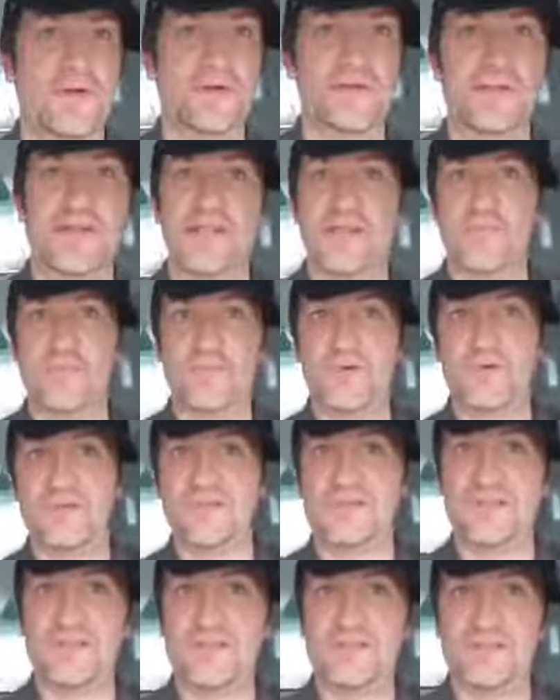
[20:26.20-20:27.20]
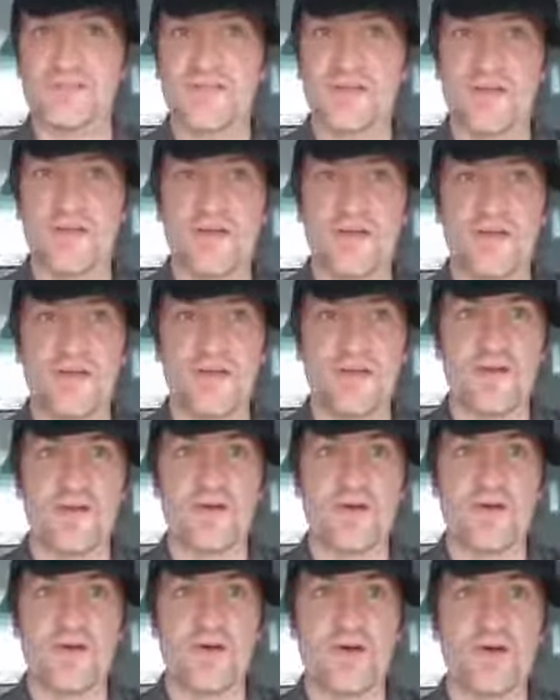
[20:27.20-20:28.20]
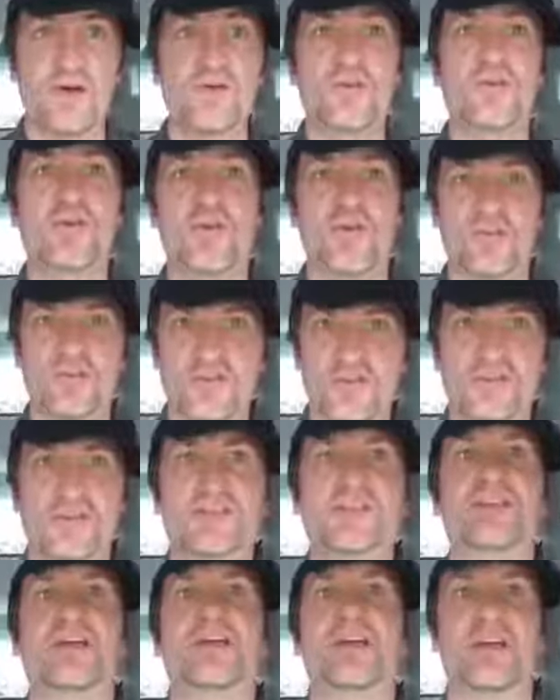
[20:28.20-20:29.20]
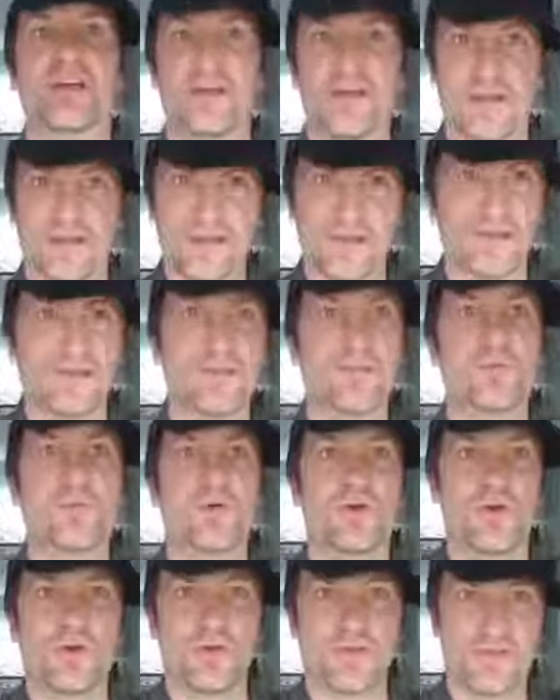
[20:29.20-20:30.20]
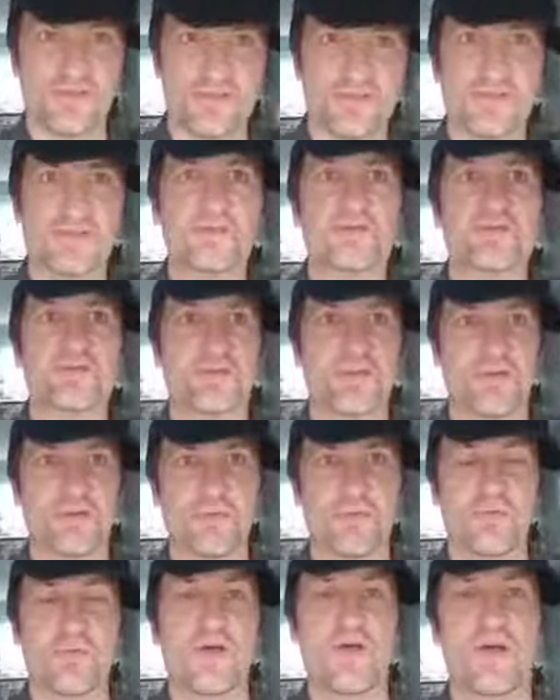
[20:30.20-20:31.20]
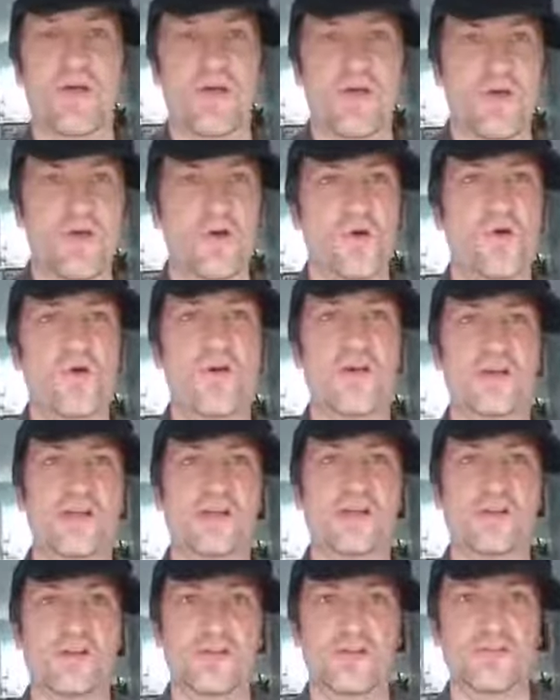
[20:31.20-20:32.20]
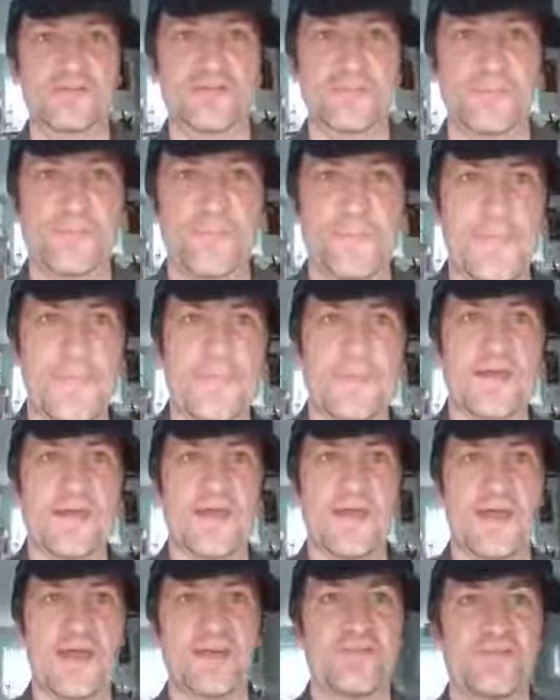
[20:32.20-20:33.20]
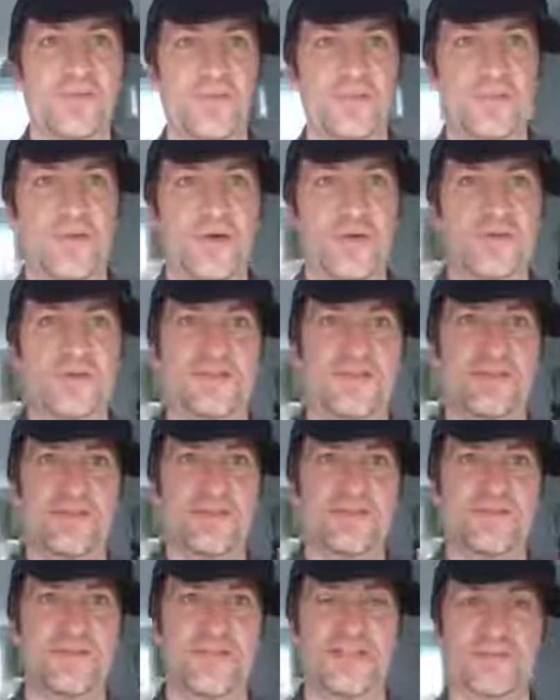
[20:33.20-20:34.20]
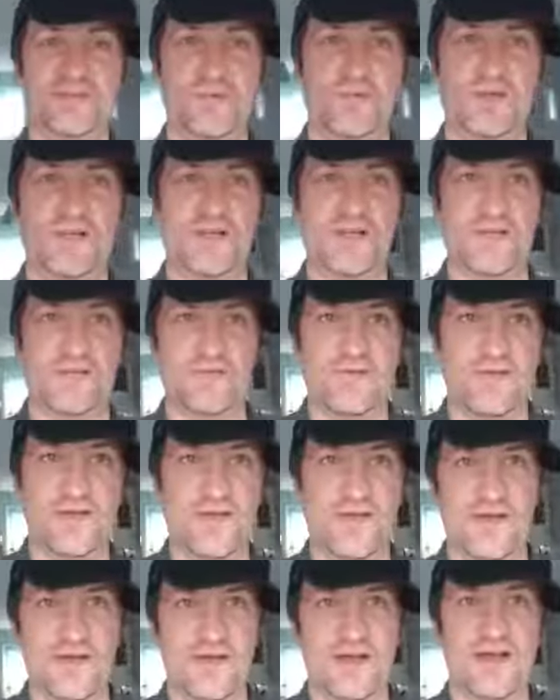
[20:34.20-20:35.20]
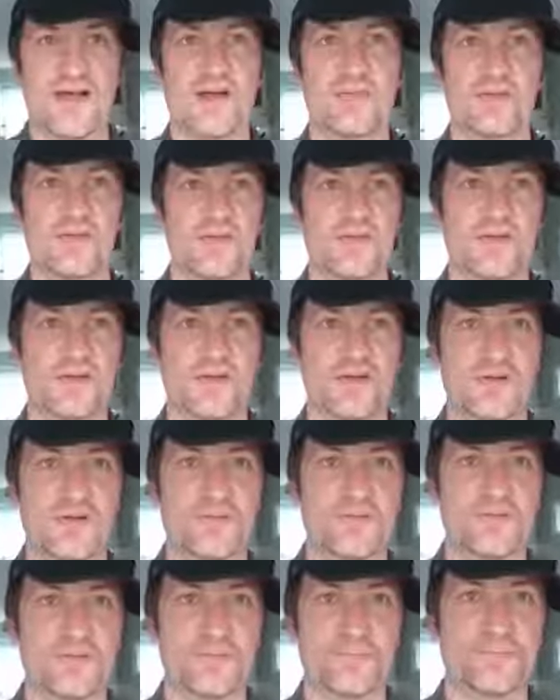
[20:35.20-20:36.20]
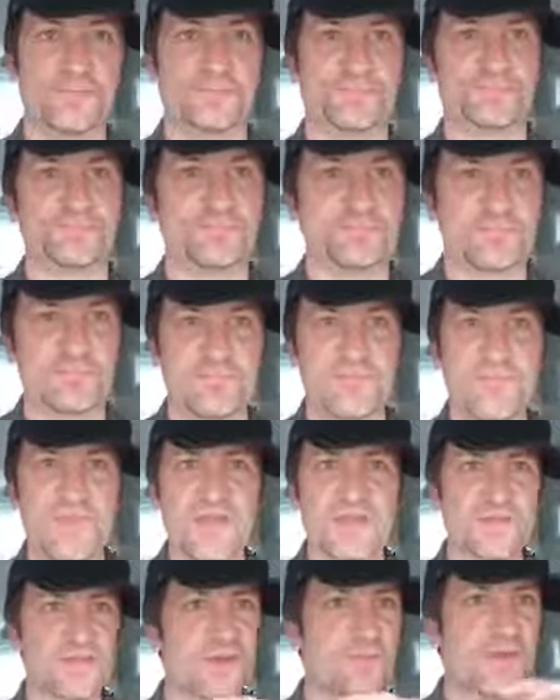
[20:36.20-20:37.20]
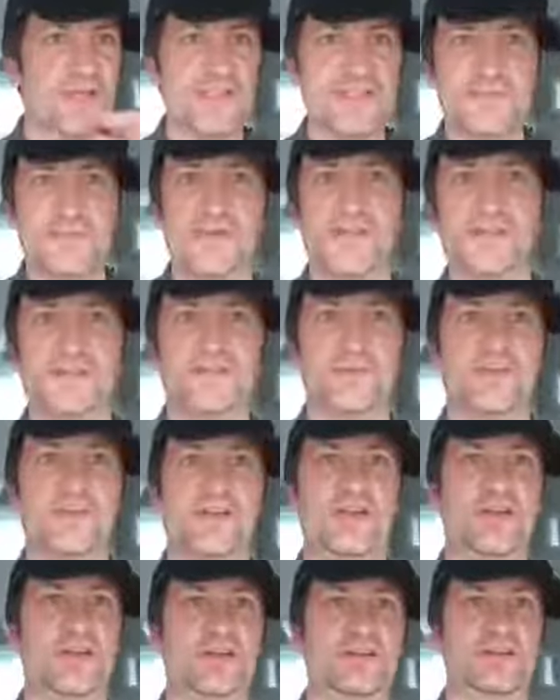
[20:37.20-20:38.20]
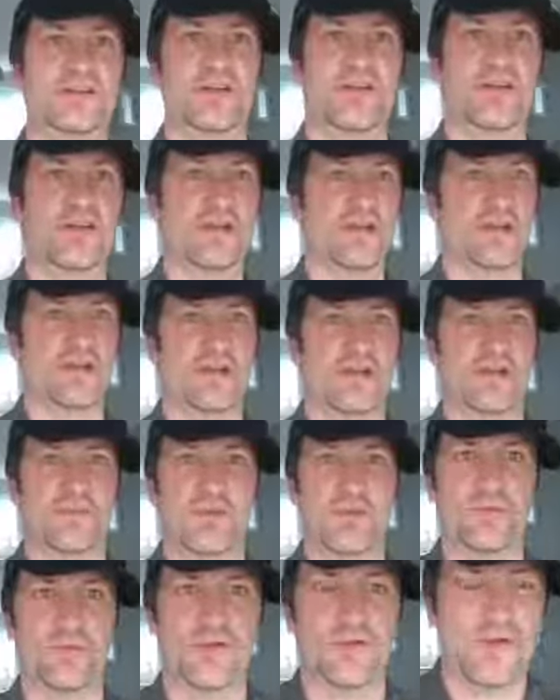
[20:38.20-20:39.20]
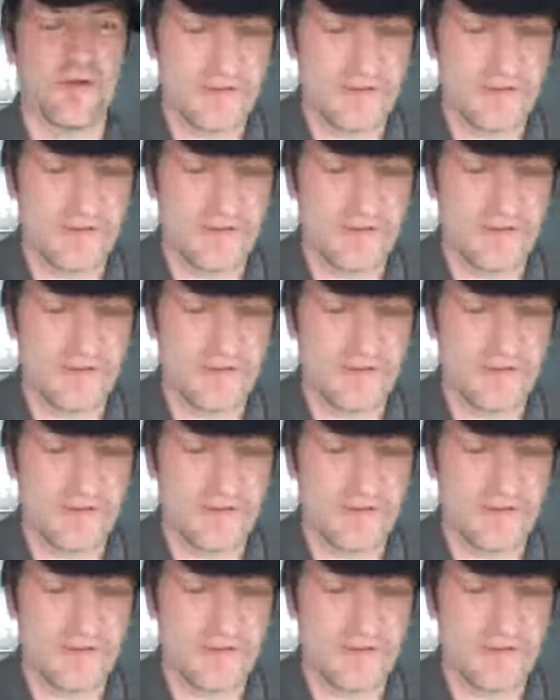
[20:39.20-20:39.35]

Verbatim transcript: to get the person's unconscious to work the solution out, or I can close them. And for the purpose of this Facebook Live, I'm going to close them. So I might spin something else, like about